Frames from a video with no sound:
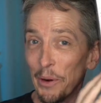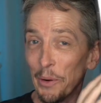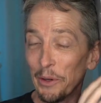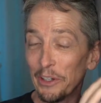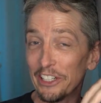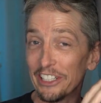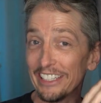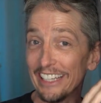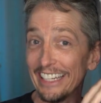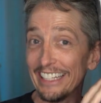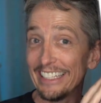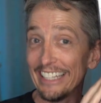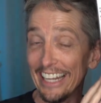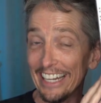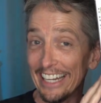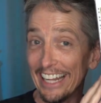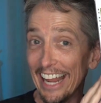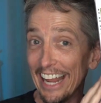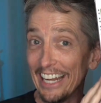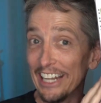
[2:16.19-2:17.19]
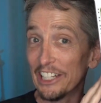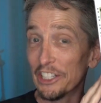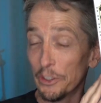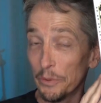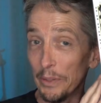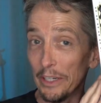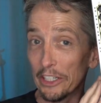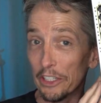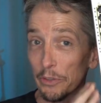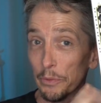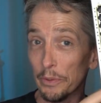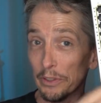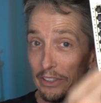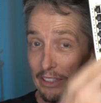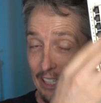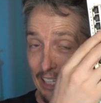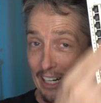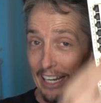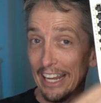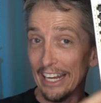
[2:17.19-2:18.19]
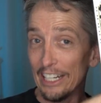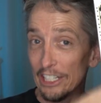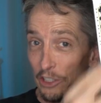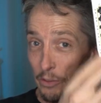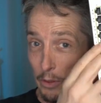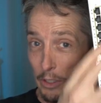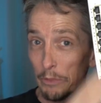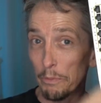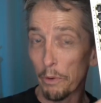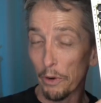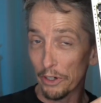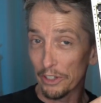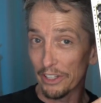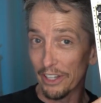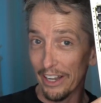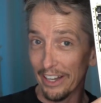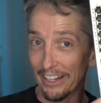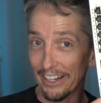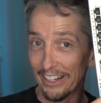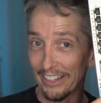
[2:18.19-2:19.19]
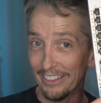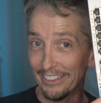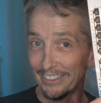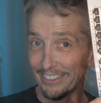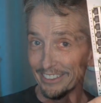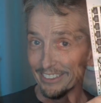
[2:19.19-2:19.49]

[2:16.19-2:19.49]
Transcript: which is a dedicated switch with dedicated switch ports on it